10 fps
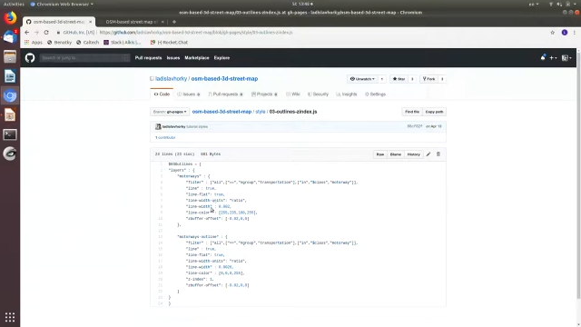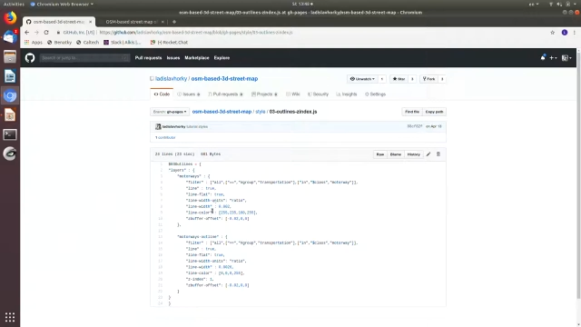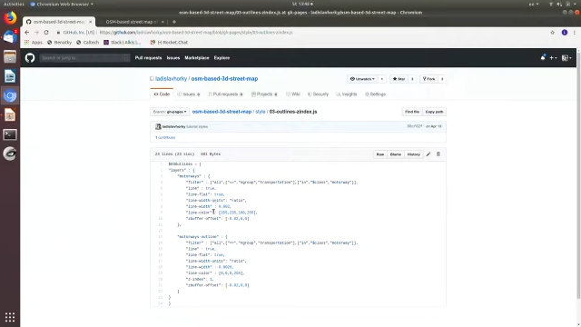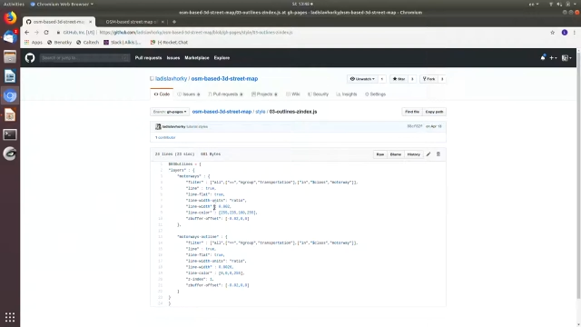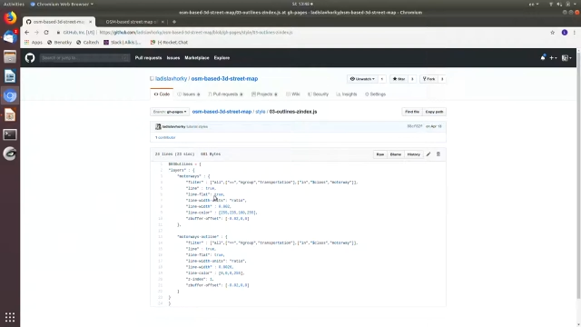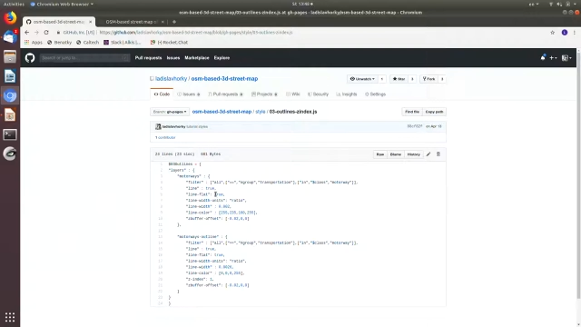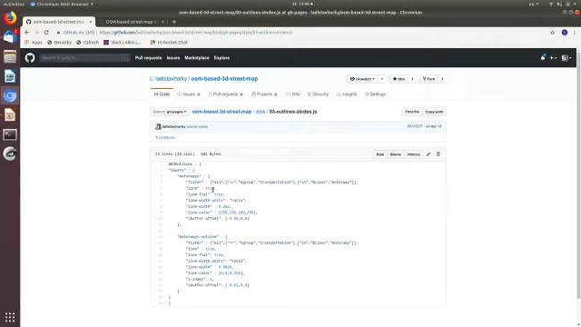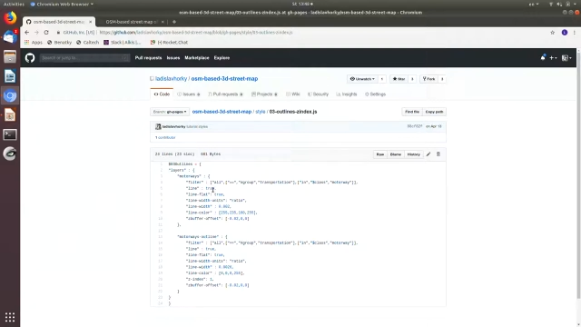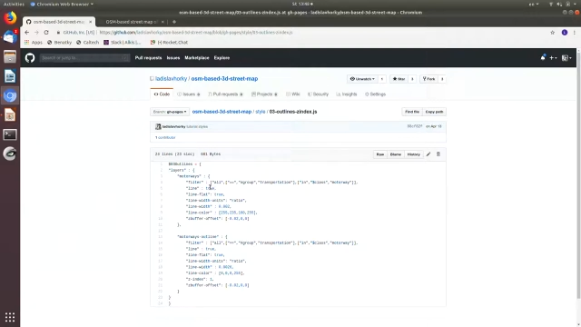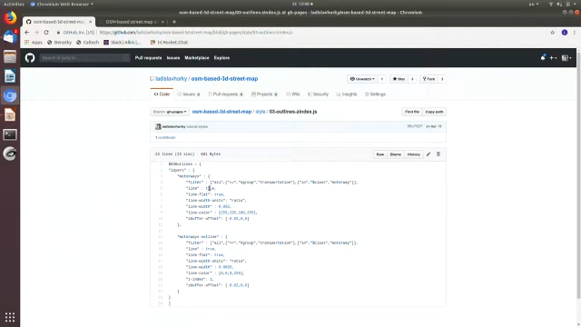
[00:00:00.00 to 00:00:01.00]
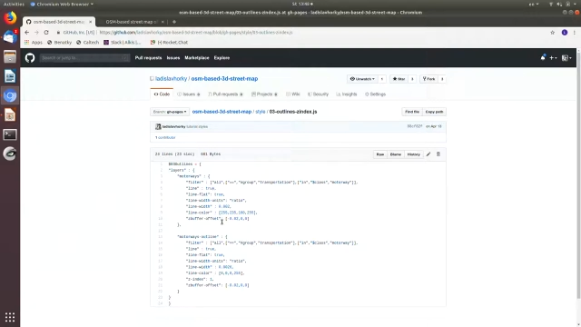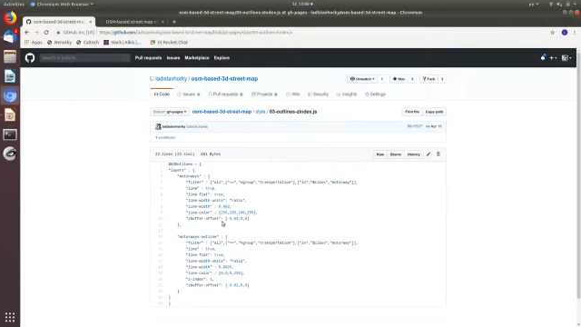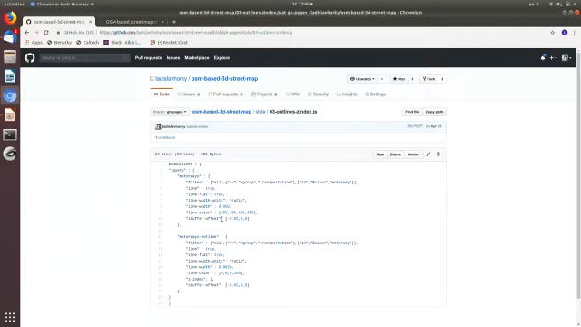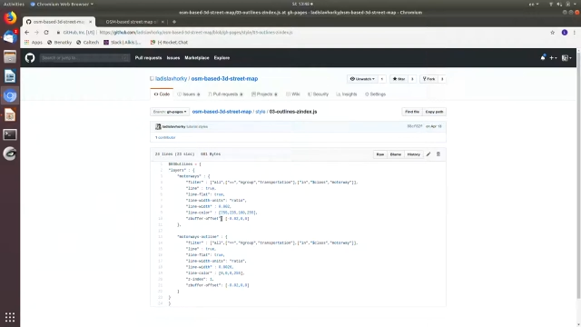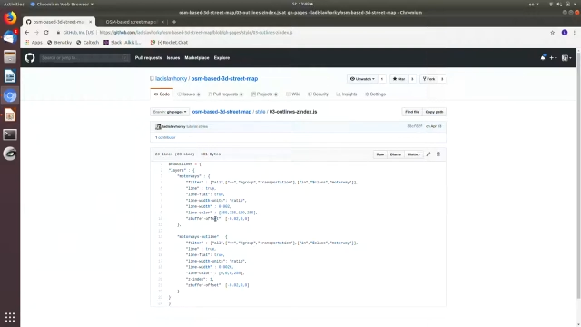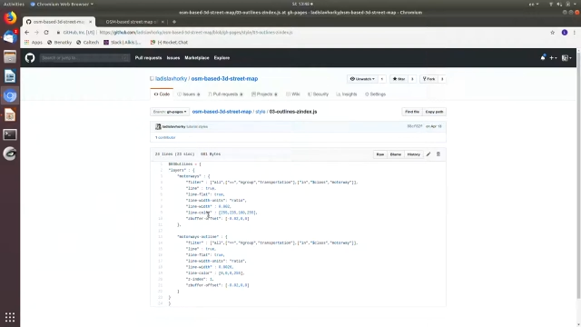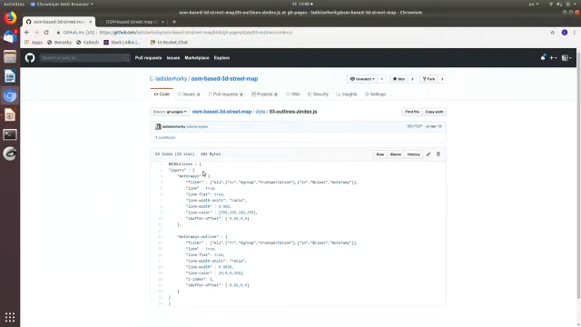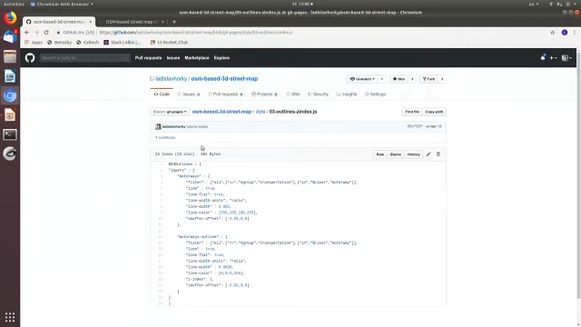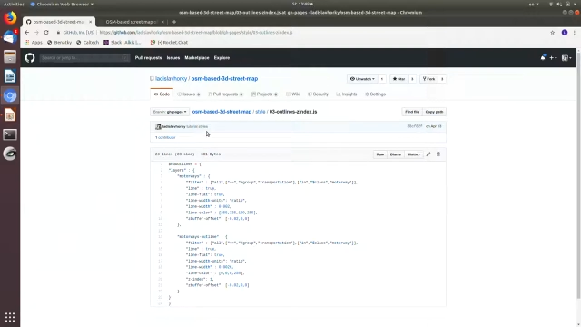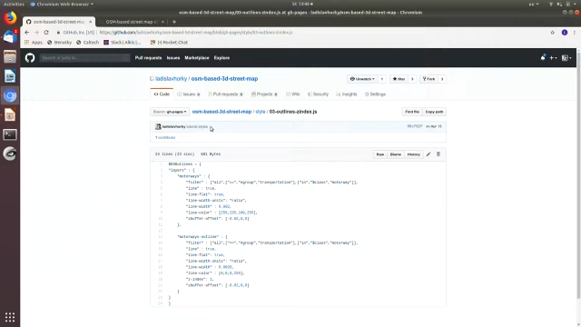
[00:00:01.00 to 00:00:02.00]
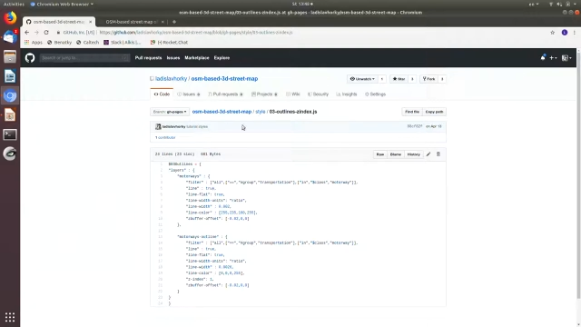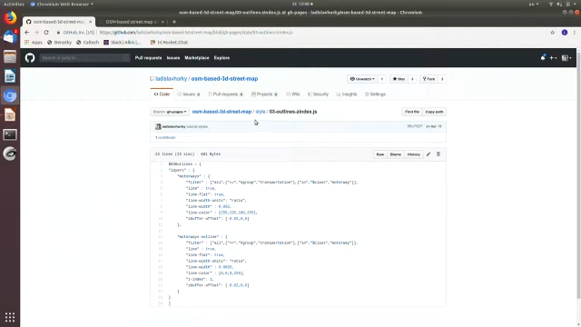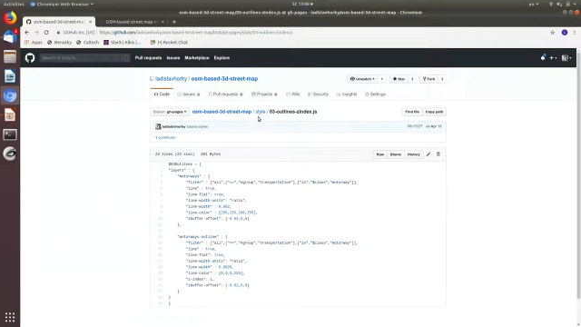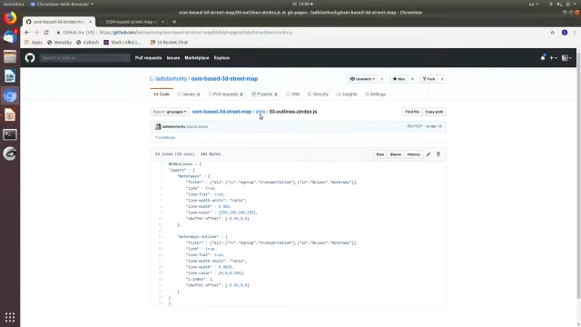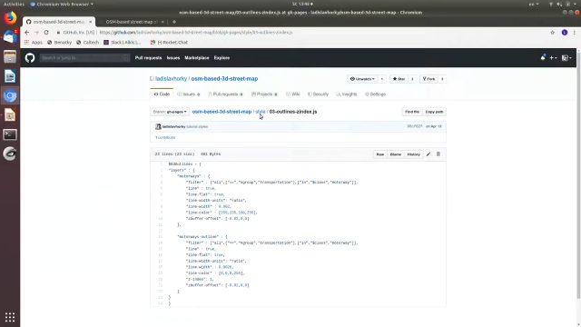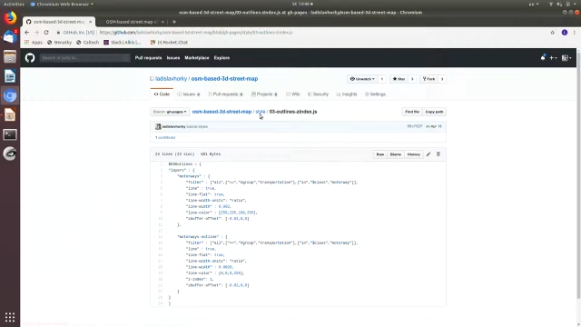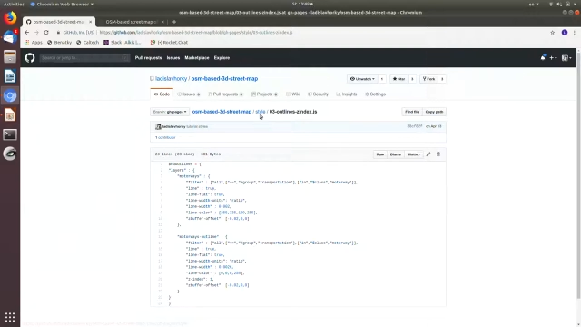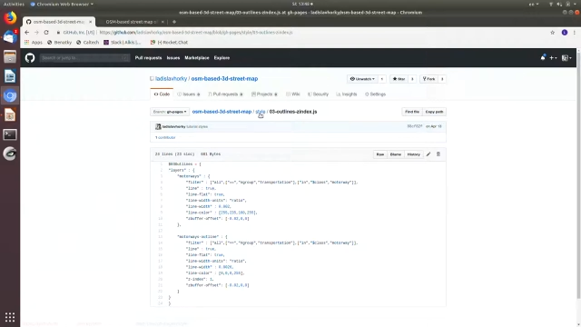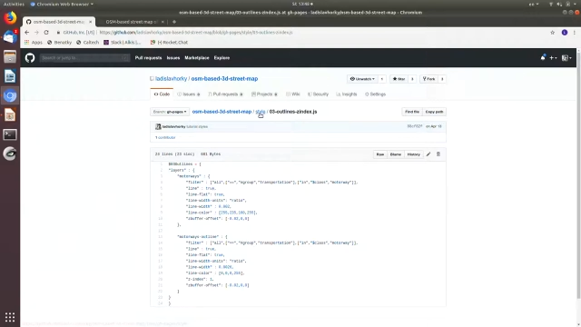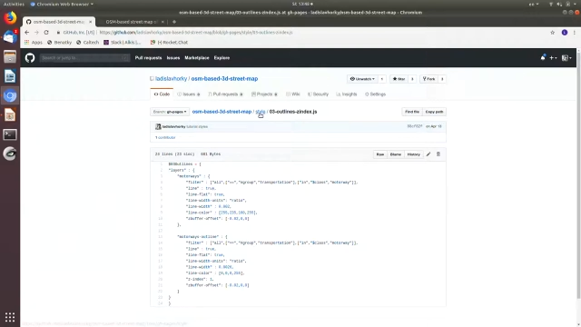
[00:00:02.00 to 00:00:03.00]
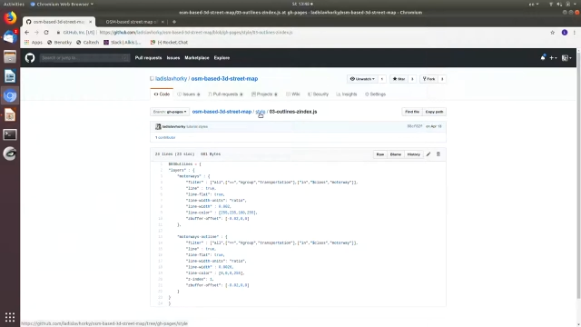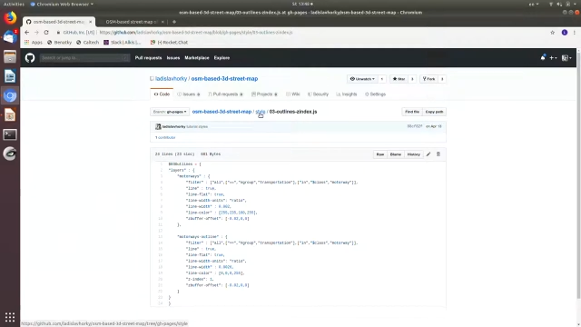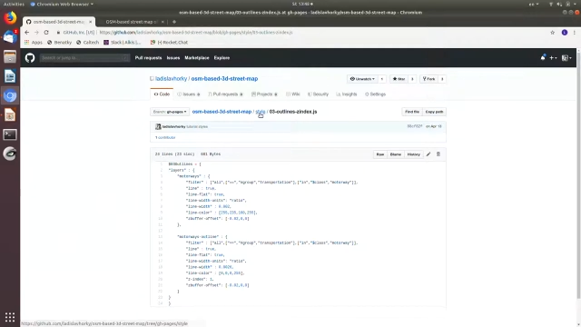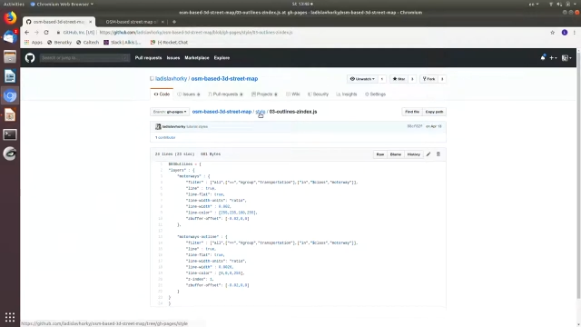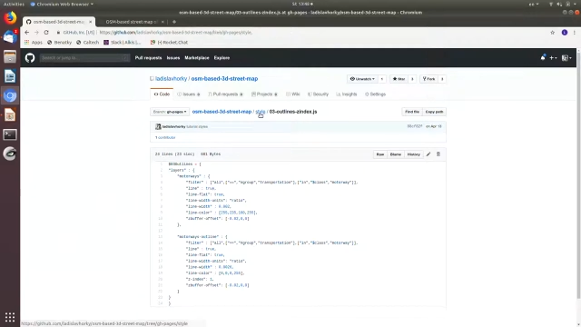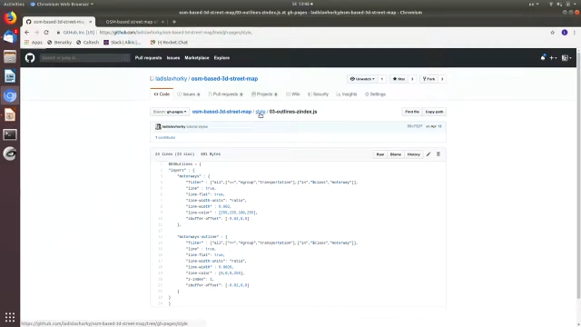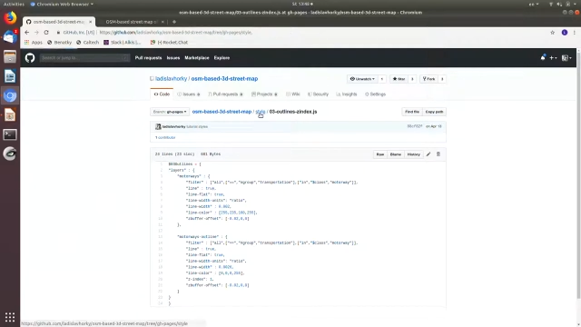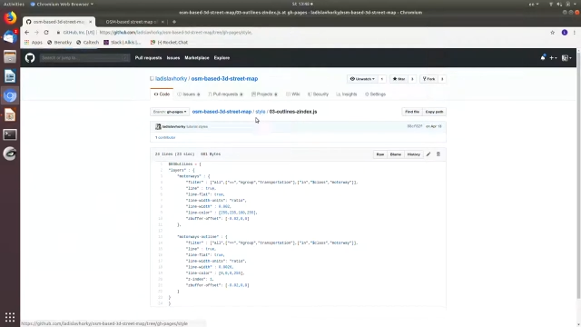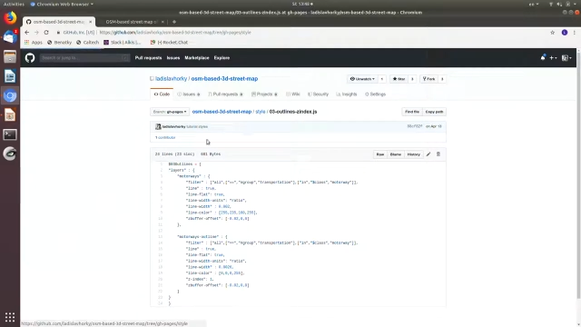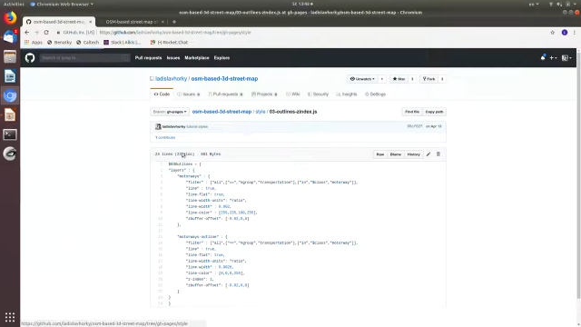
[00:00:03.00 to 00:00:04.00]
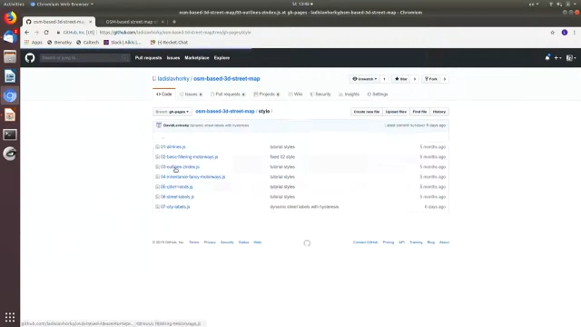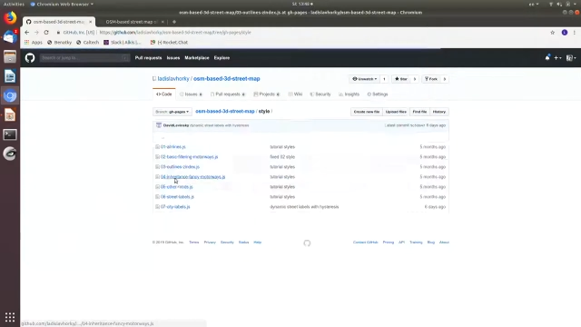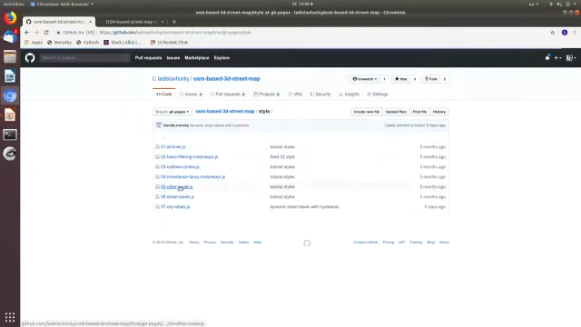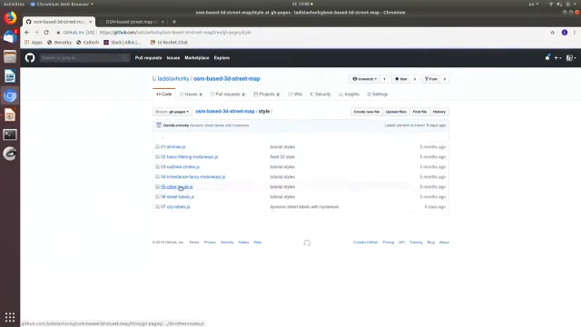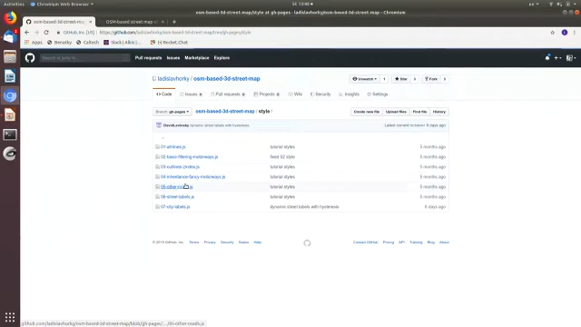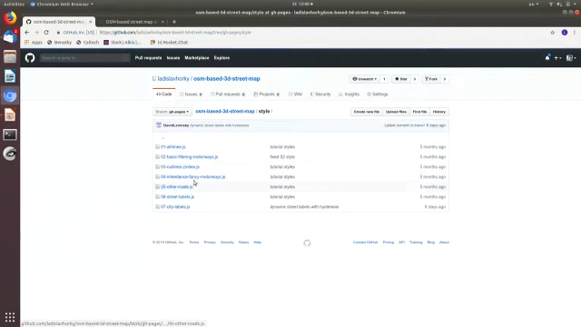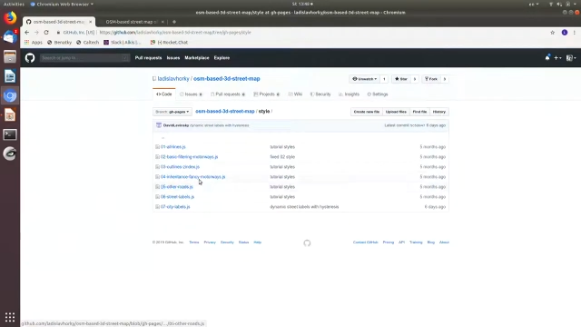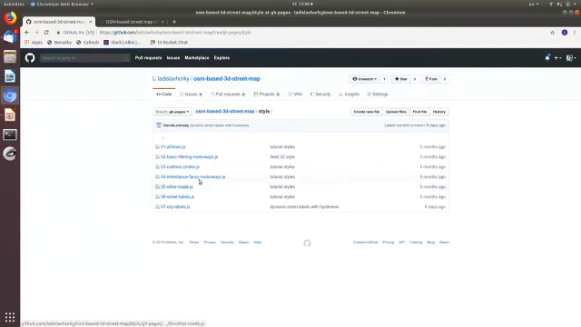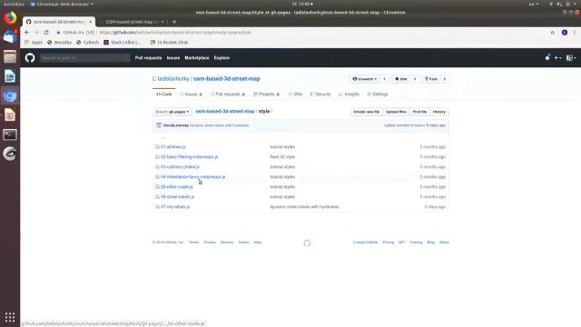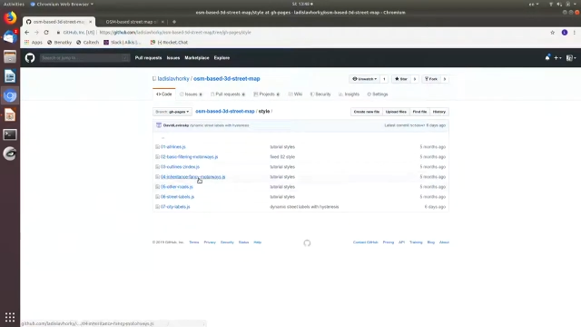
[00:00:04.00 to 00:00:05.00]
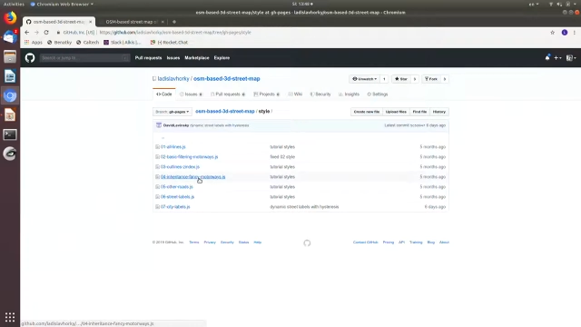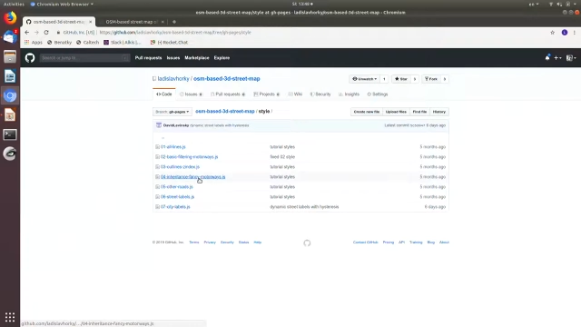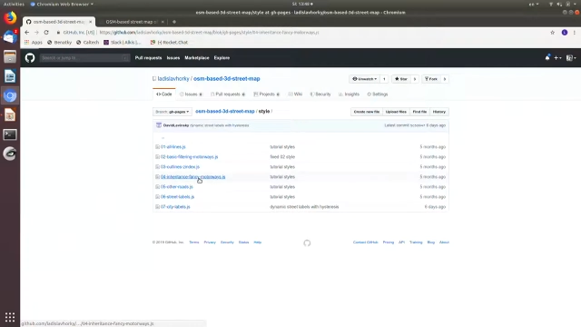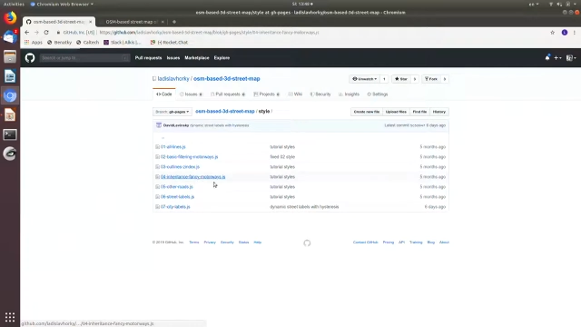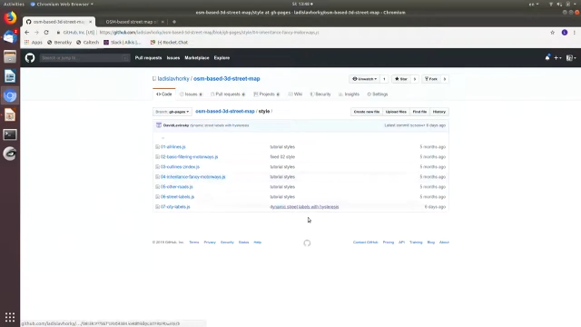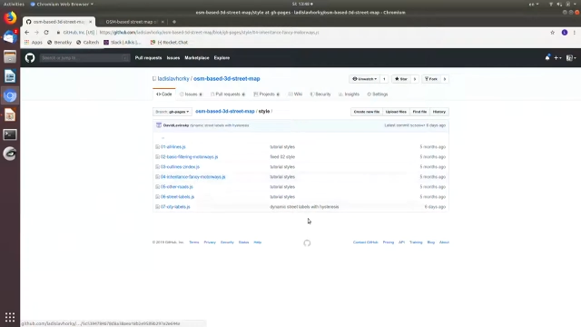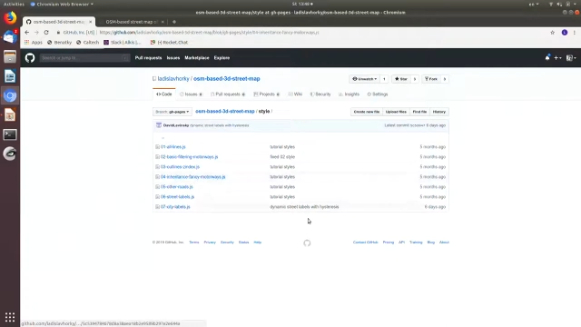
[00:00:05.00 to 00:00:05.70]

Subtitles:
Nobody's mouth can be seen.